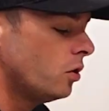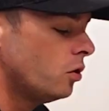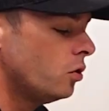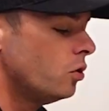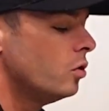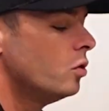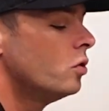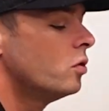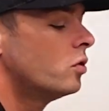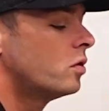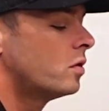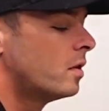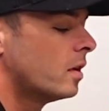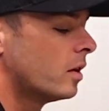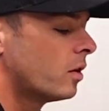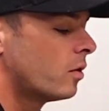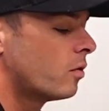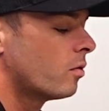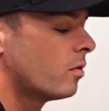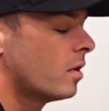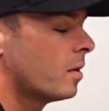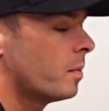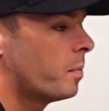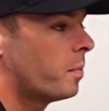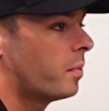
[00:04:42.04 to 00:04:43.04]
use the
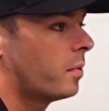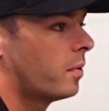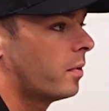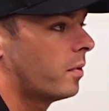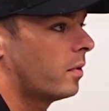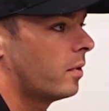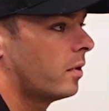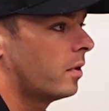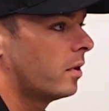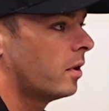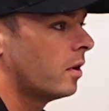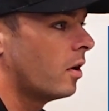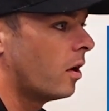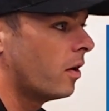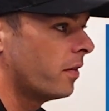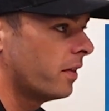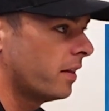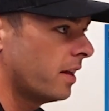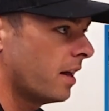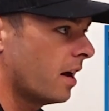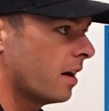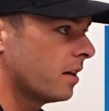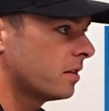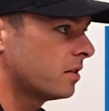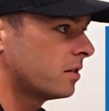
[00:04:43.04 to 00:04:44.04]
grip you know, on
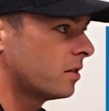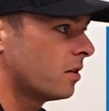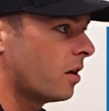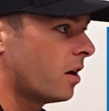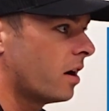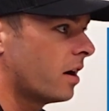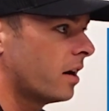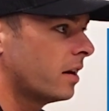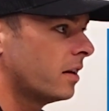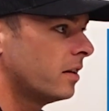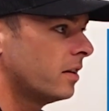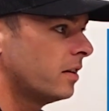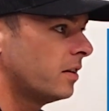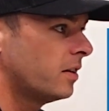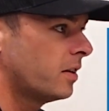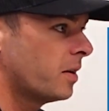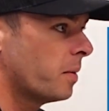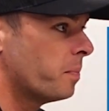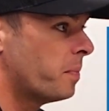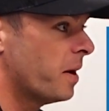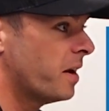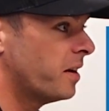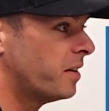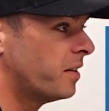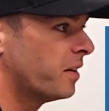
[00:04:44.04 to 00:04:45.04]
the outside
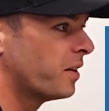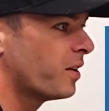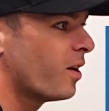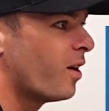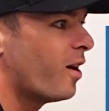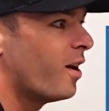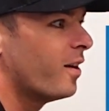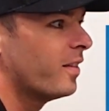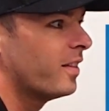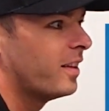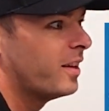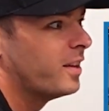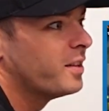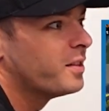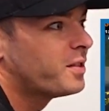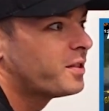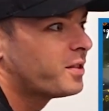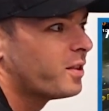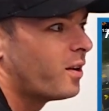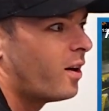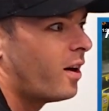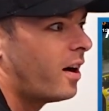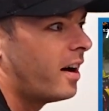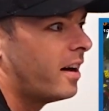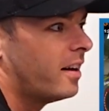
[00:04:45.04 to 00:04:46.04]
compared to the guy on the
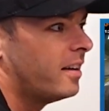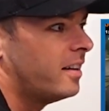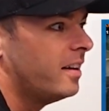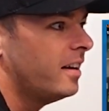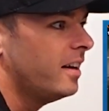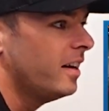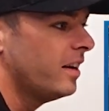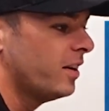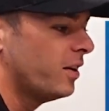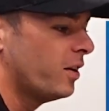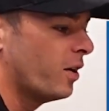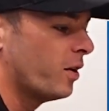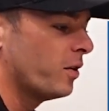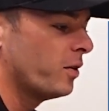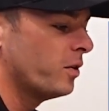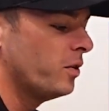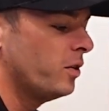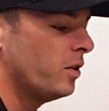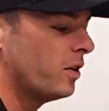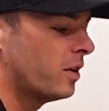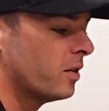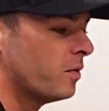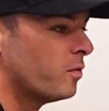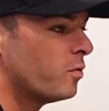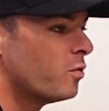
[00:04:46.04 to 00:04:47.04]
inside, you know,
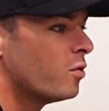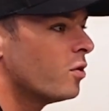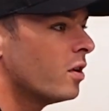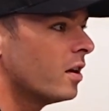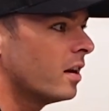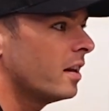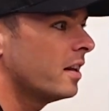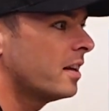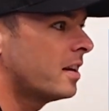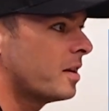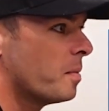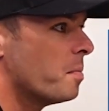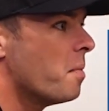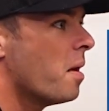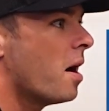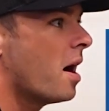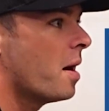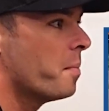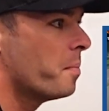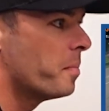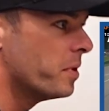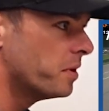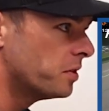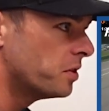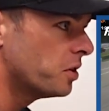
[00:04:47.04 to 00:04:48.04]
you can really
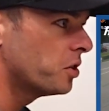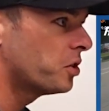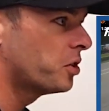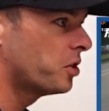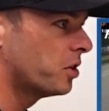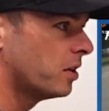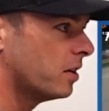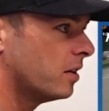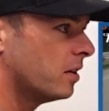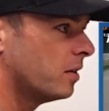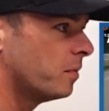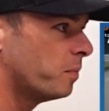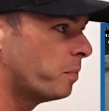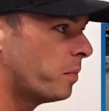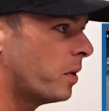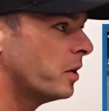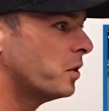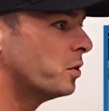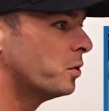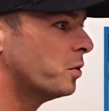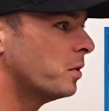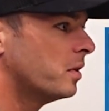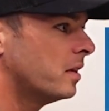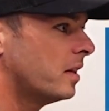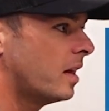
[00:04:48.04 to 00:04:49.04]
command position by
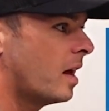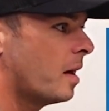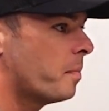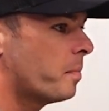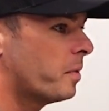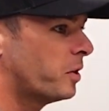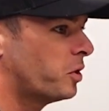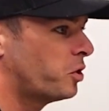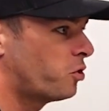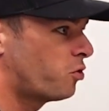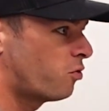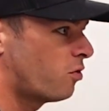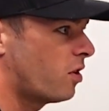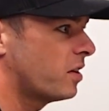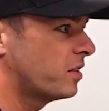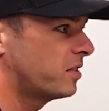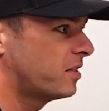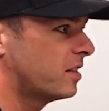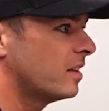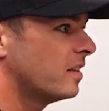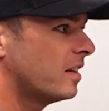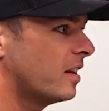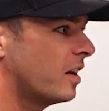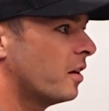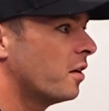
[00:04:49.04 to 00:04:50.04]
doing that, but
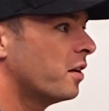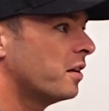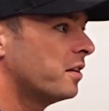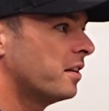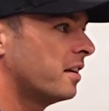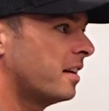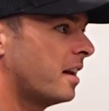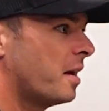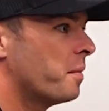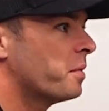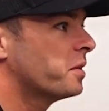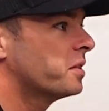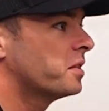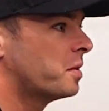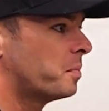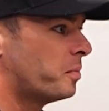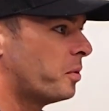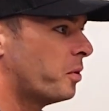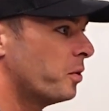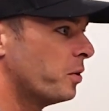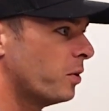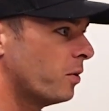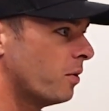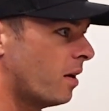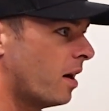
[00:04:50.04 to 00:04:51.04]
trusting the aerodynamics to
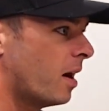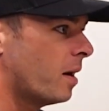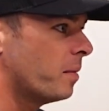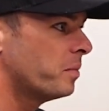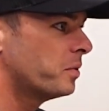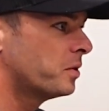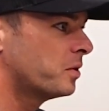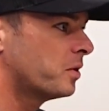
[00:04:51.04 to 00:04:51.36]
pull you up.